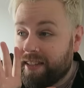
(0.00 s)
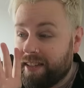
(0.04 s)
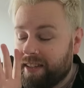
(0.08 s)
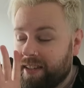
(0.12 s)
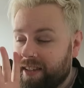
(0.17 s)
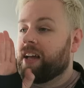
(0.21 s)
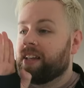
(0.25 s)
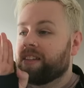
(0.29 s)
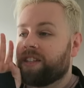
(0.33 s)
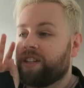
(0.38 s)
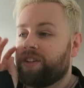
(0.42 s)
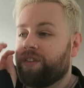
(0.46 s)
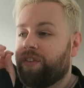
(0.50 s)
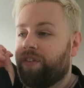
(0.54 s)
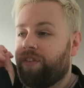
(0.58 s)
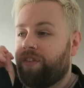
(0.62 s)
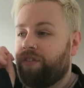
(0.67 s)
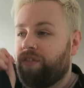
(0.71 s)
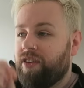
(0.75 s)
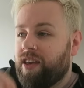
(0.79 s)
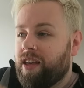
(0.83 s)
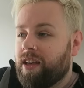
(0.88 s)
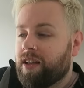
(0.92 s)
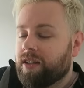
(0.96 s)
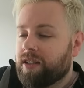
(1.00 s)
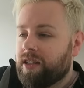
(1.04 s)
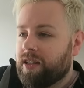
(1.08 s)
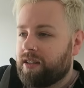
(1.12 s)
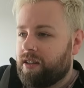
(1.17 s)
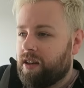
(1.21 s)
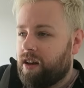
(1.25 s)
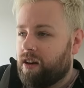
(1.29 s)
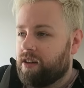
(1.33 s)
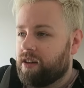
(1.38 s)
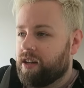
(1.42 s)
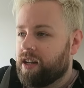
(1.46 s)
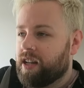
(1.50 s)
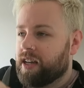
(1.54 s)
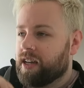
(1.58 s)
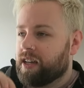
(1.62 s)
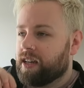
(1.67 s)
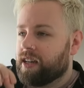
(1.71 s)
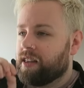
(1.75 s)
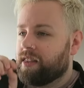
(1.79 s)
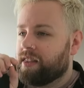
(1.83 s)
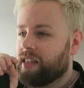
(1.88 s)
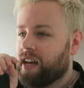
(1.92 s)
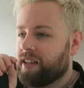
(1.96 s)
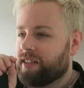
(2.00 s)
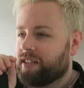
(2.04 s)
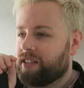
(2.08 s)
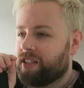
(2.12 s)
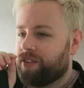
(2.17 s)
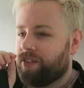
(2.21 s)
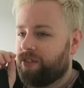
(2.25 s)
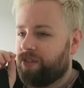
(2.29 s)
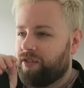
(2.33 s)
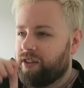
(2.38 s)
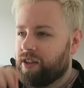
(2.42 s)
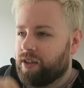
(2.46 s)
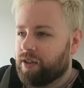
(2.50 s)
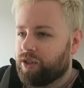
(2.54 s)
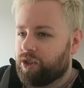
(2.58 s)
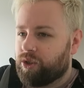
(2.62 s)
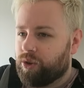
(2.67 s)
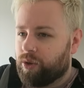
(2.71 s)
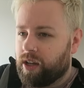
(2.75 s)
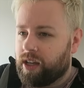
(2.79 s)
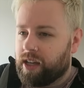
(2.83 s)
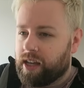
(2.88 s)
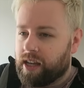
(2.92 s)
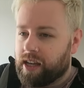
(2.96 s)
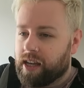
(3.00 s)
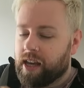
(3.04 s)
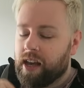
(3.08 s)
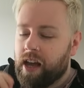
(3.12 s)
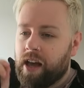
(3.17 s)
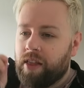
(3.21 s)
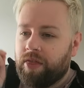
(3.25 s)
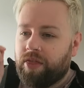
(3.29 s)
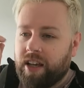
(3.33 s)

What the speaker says: And that's gonna feel disheartening, that's gonna feel tricky.